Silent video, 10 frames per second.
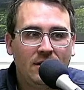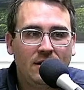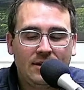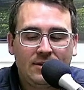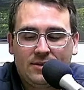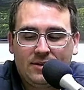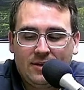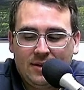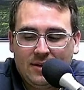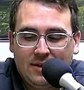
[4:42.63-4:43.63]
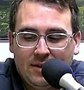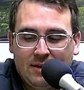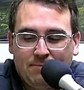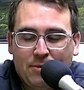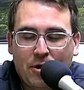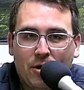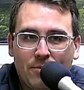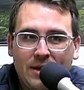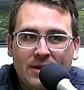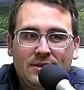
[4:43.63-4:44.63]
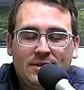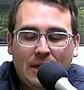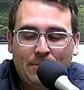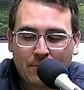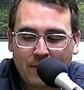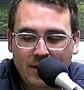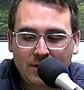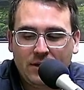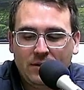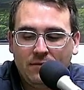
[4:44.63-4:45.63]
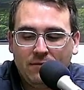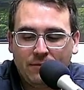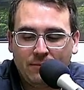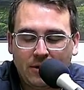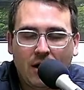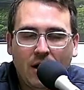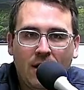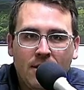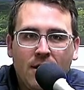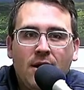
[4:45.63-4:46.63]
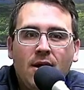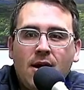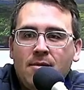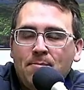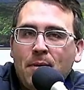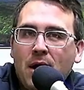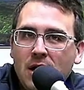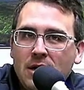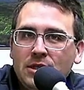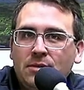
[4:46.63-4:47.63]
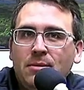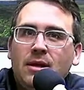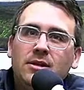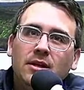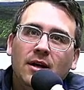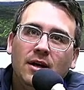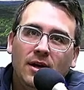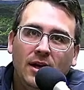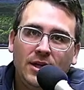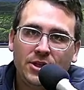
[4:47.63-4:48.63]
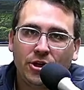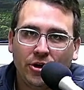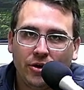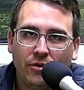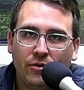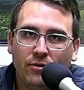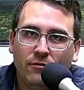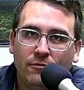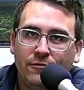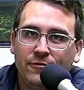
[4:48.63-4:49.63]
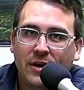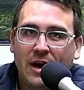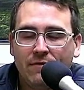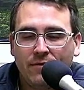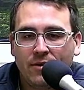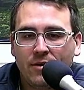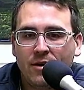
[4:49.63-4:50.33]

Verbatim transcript: it's permanent separation from God and punishment eternal forever.